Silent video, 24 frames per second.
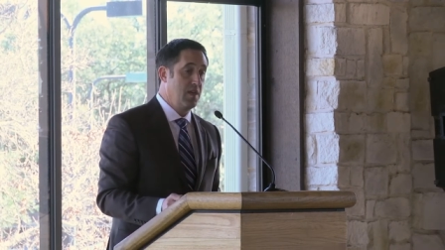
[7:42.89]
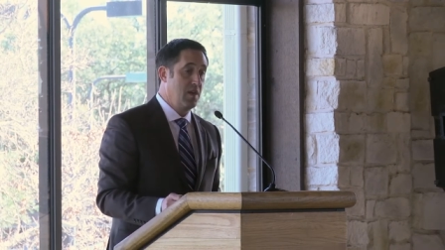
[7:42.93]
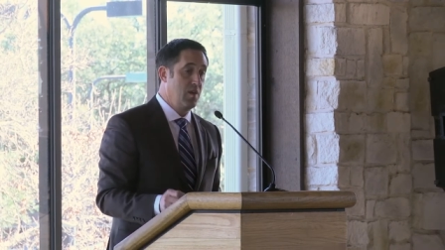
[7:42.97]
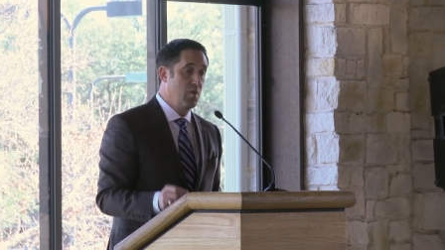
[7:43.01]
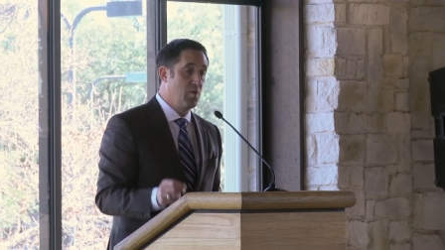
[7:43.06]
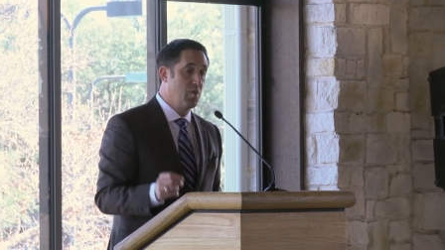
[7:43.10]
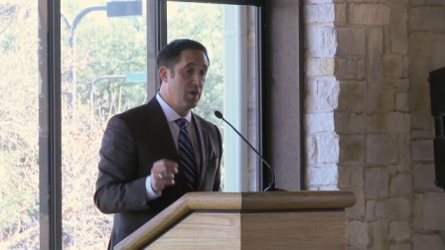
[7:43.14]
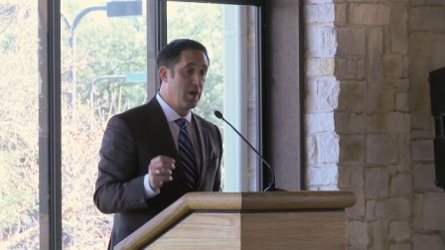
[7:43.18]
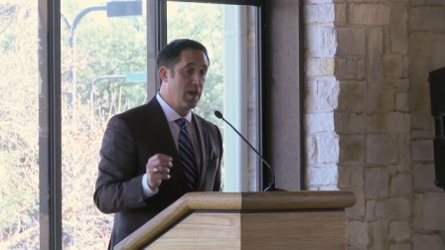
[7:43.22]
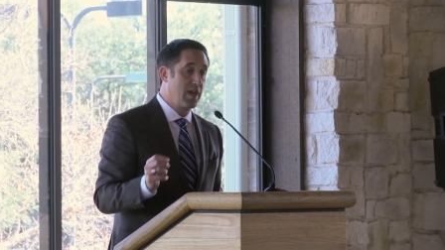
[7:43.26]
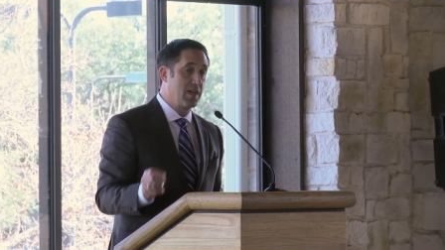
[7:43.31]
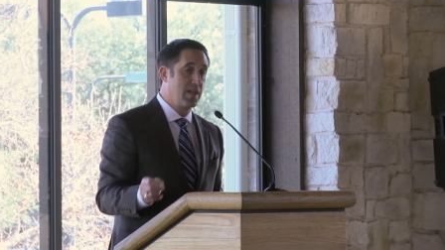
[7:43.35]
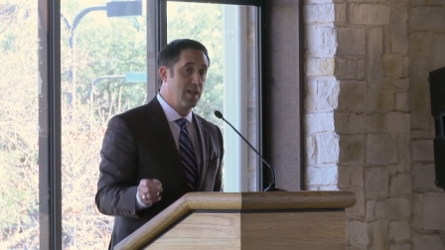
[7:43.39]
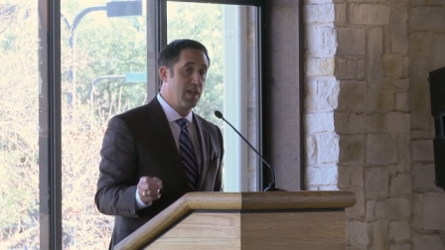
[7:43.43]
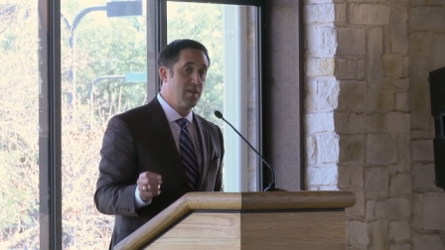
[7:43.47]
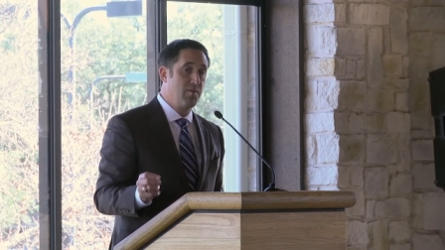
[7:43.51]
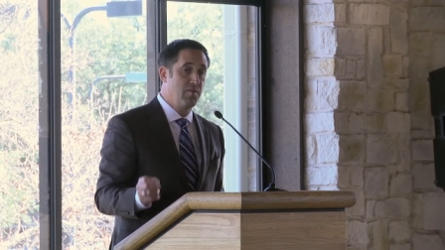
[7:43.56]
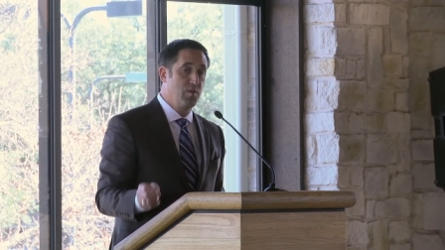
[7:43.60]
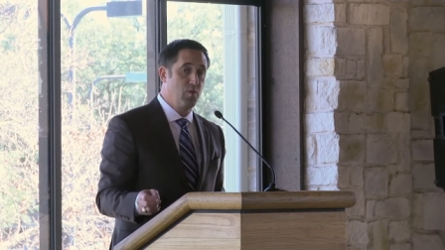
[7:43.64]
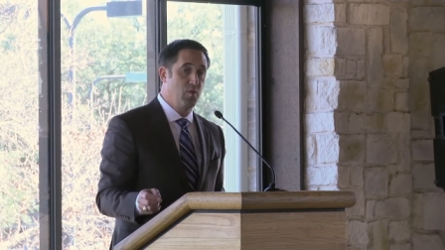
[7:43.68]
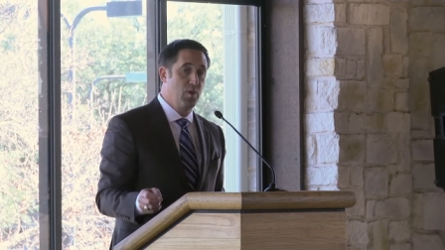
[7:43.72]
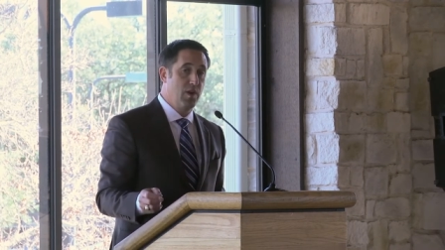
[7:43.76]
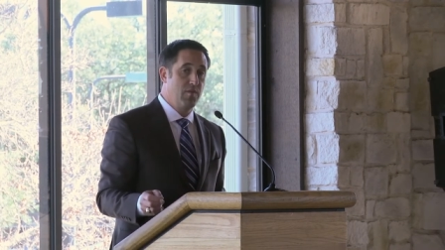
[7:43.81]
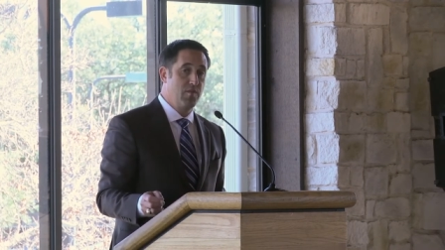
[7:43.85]
when I gave
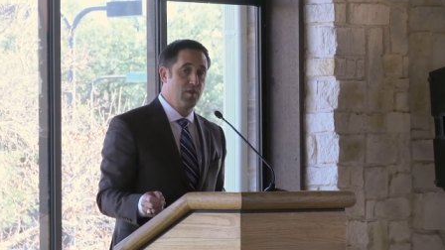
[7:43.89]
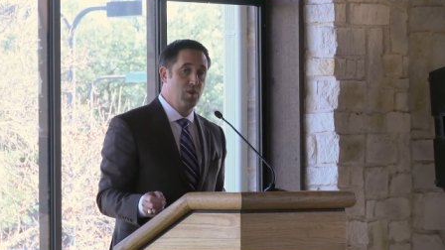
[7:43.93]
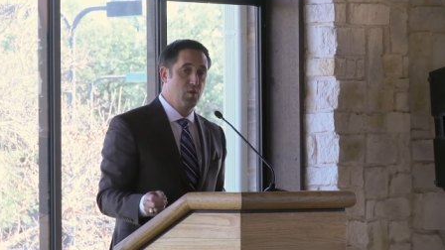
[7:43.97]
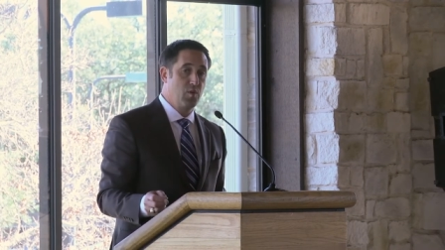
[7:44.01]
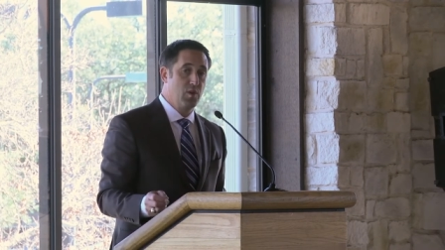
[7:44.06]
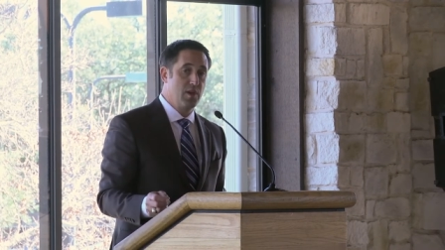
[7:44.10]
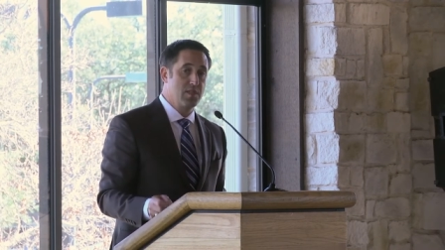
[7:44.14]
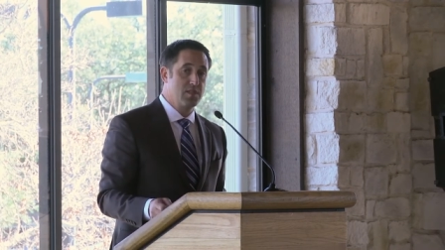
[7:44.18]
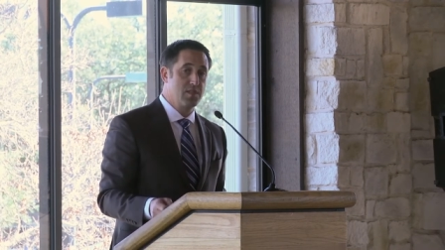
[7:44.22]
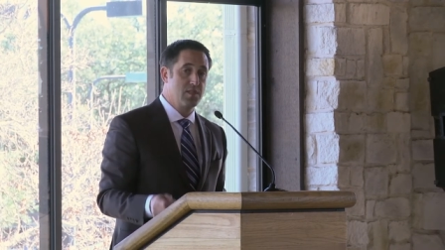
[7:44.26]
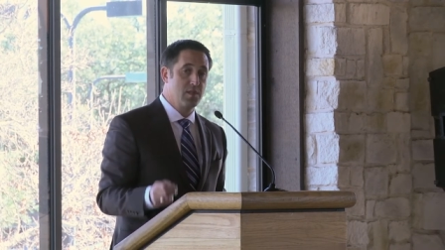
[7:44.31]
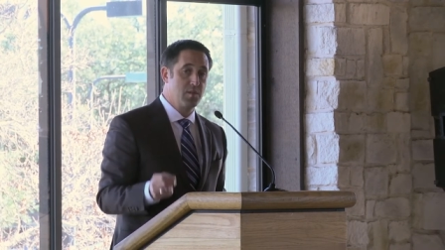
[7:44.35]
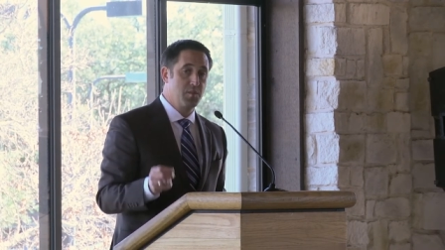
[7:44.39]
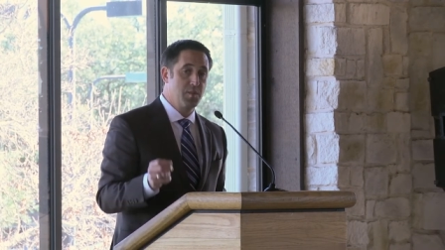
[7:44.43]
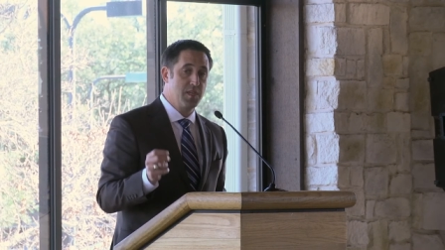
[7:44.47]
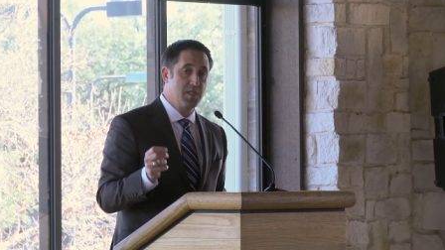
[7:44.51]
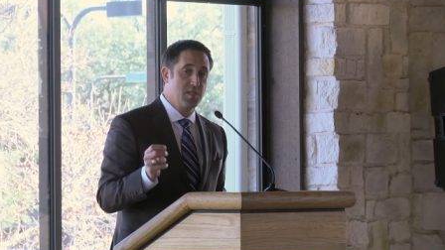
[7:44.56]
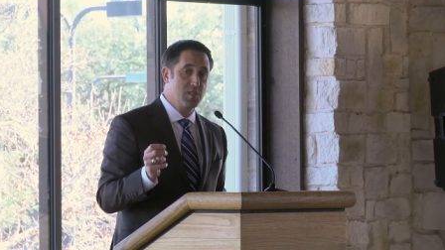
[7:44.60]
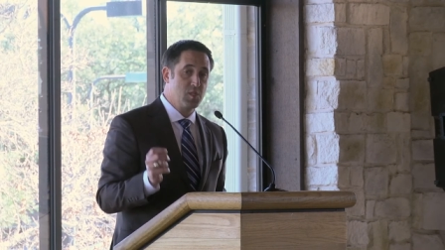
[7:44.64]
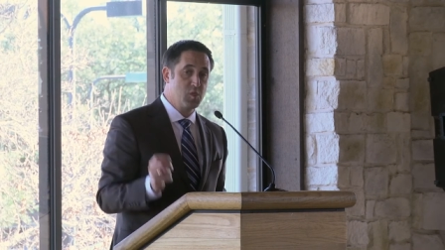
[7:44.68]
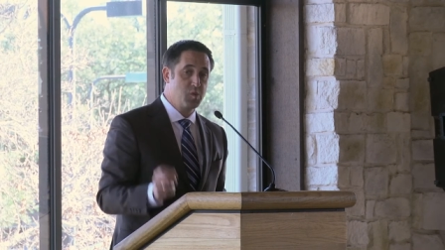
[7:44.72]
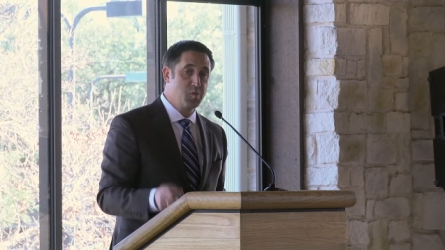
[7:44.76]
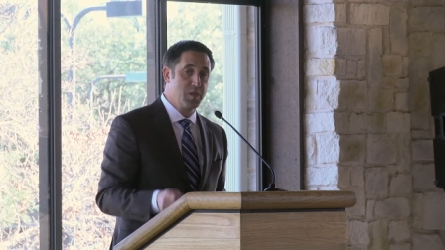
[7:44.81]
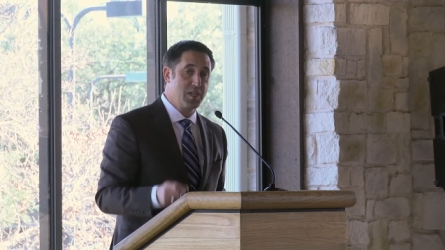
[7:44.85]
the revenue estimate
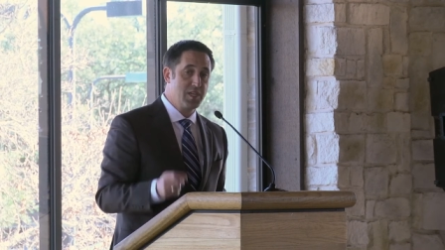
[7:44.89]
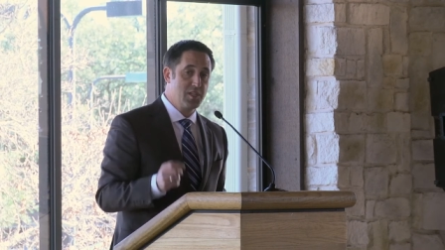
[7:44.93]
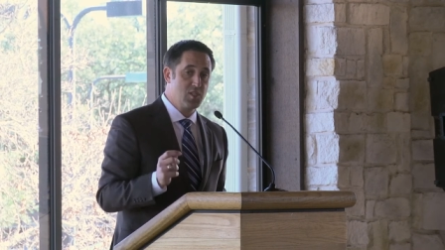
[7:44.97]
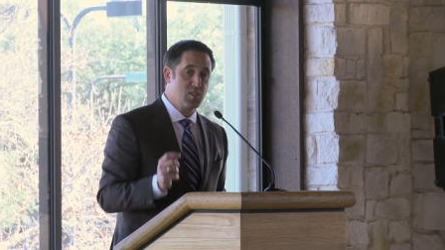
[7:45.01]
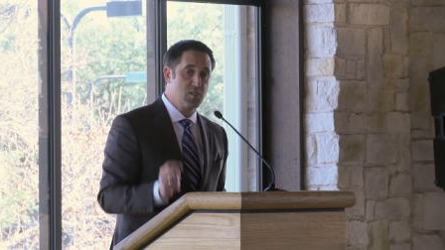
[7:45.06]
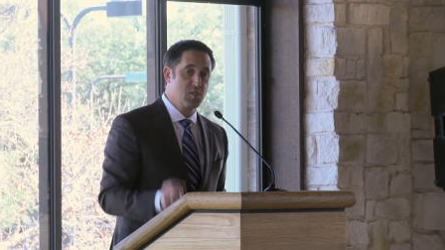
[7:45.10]
in speech